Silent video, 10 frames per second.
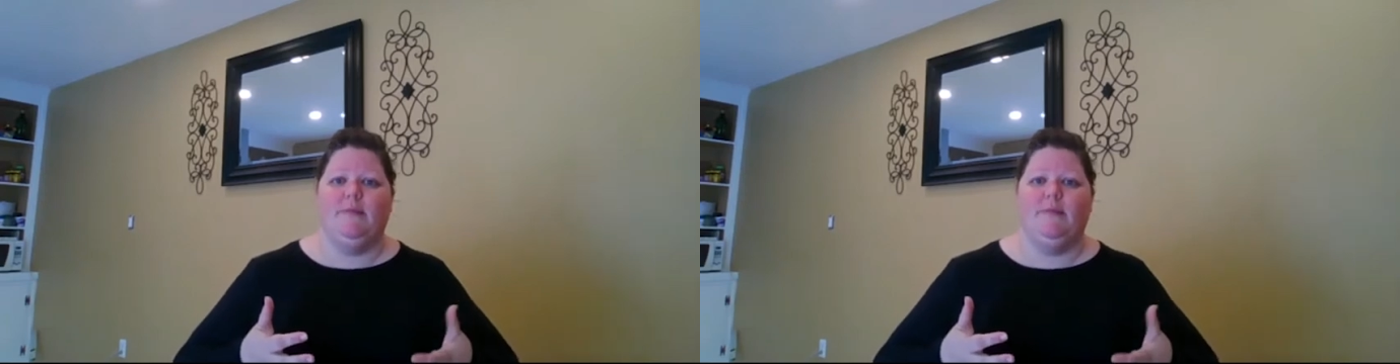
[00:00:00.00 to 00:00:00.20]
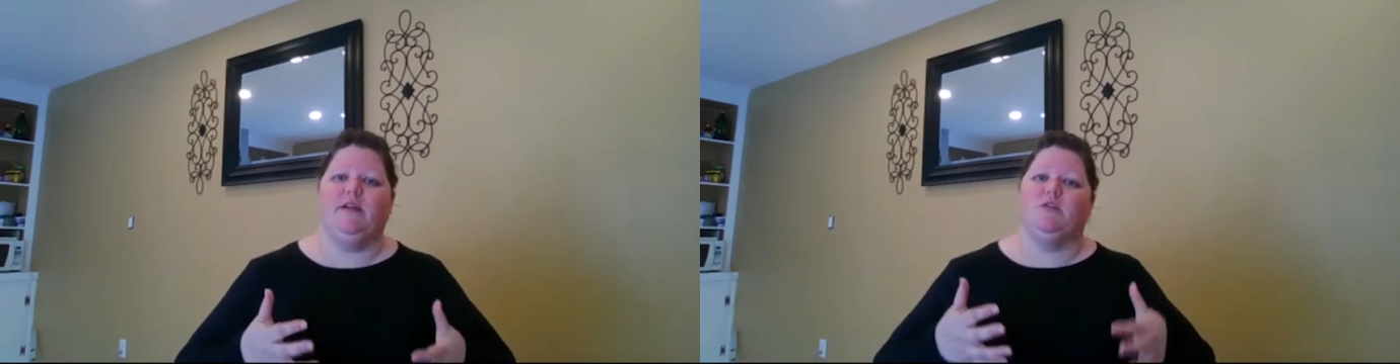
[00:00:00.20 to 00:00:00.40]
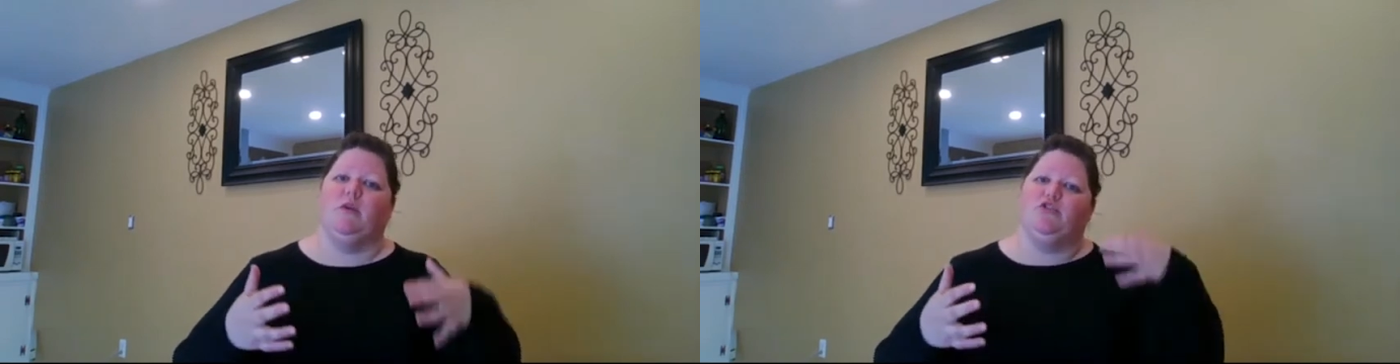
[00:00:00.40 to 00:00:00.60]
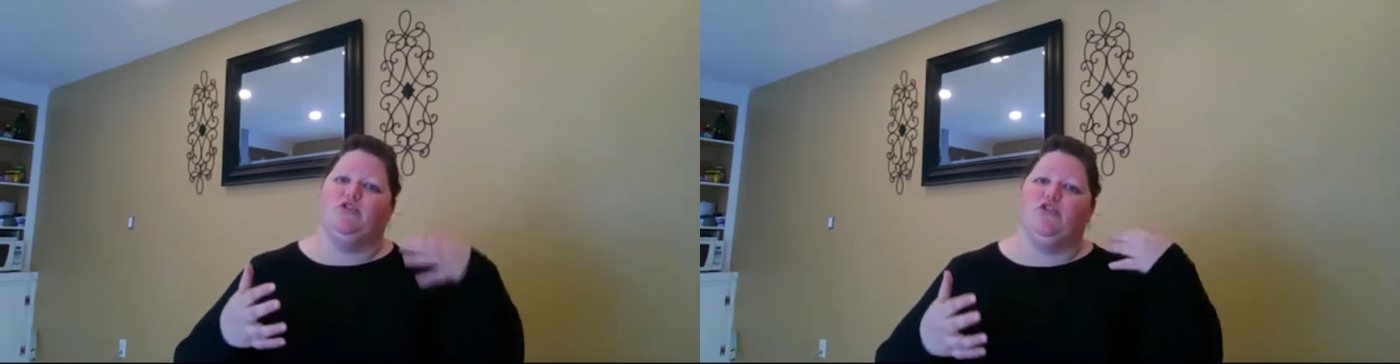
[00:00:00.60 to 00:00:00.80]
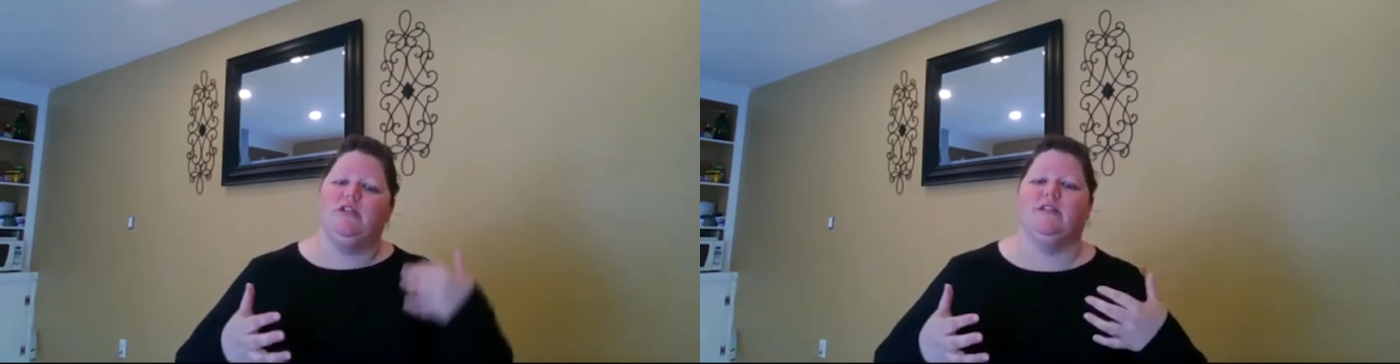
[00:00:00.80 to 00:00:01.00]
Because when
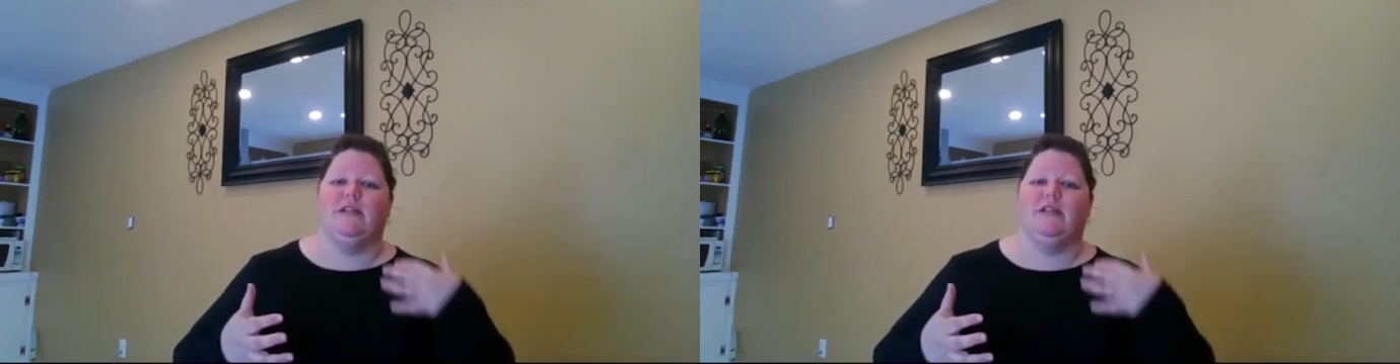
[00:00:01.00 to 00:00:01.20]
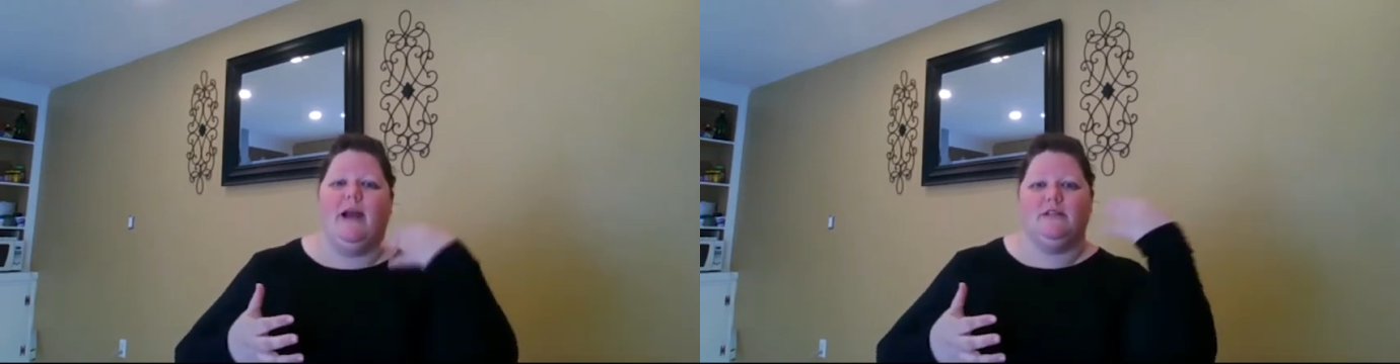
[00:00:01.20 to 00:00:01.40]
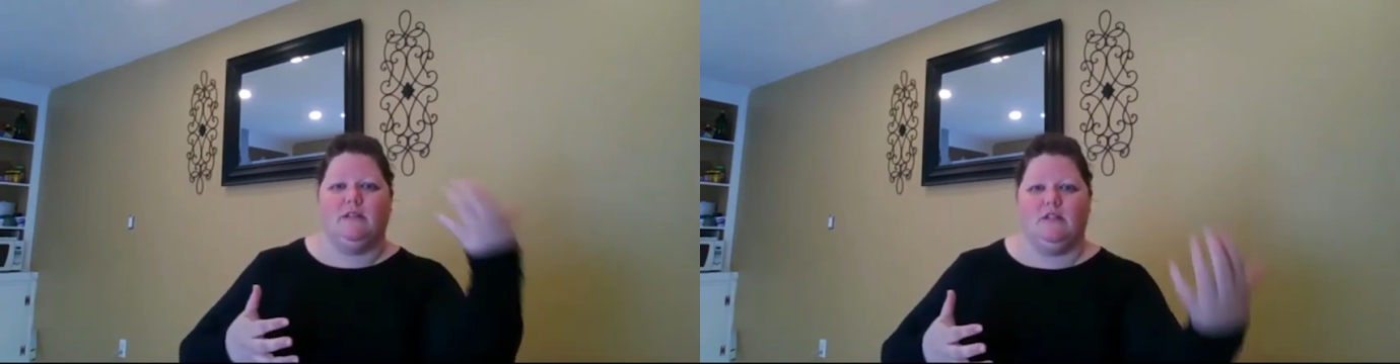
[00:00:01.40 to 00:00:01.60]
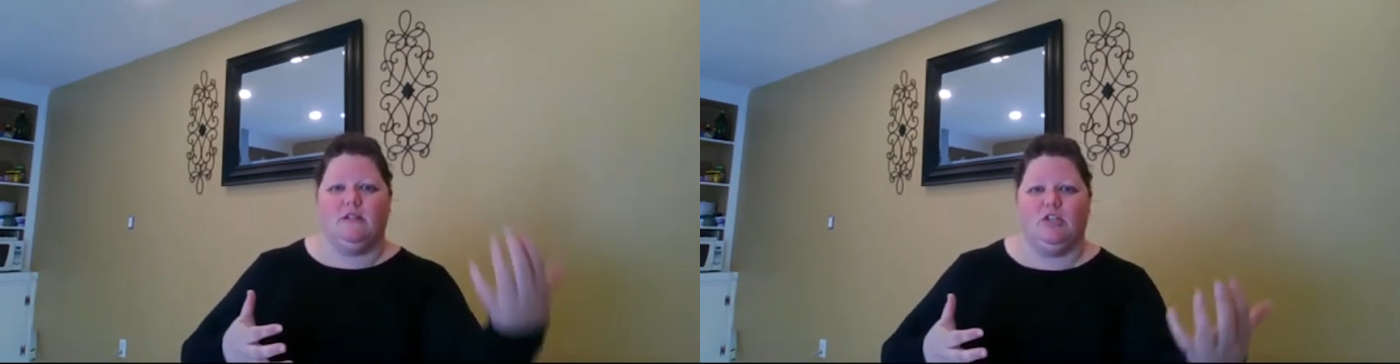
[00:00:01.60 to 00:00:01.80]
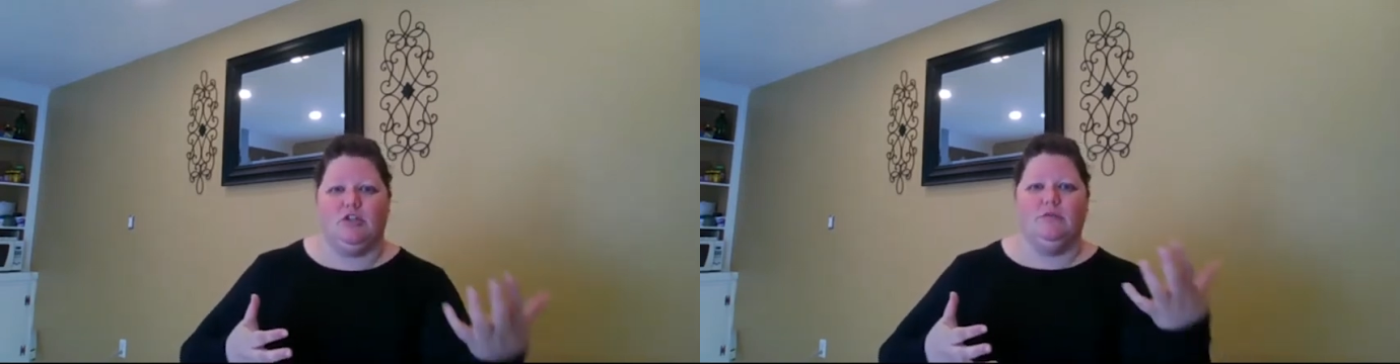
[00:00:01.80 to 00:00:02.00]
Jesus asks
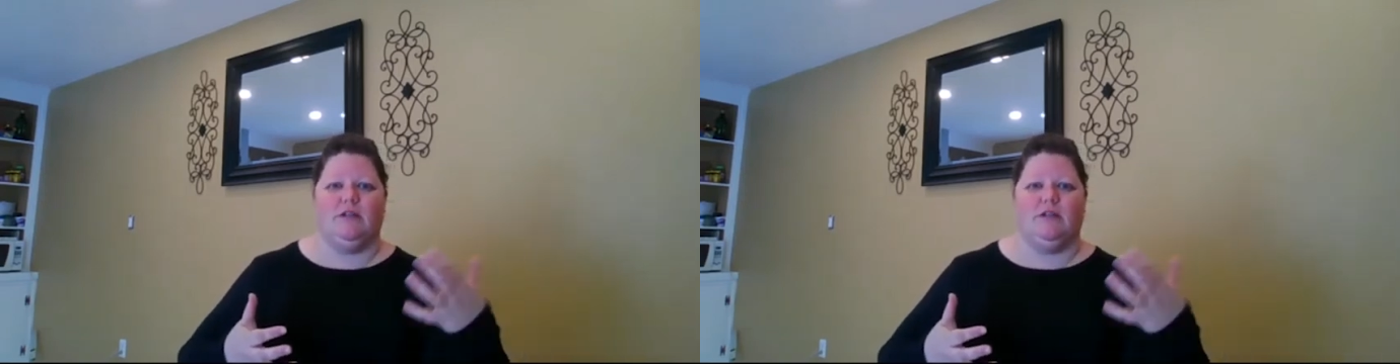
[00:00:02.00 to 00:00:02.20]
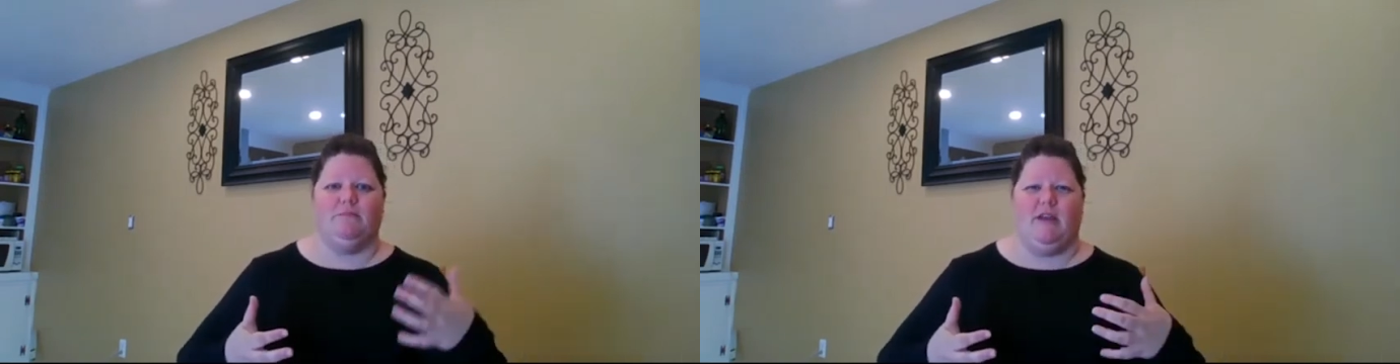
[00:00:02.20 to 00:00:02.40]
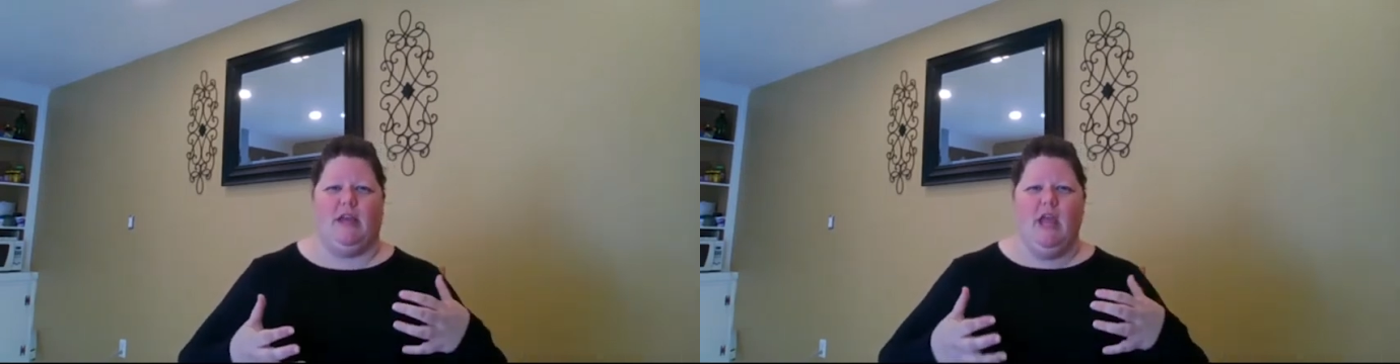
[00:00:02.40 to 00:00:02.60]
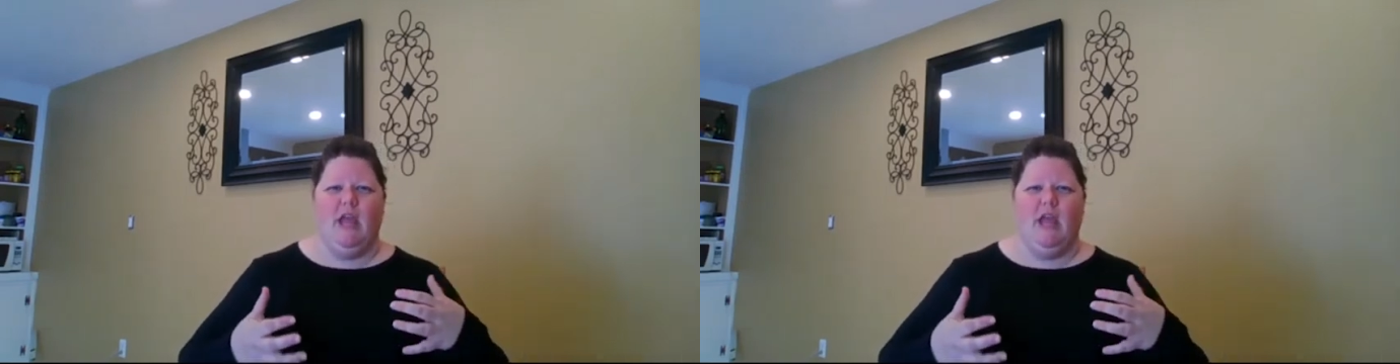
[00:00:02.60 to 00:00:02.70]
us to do something,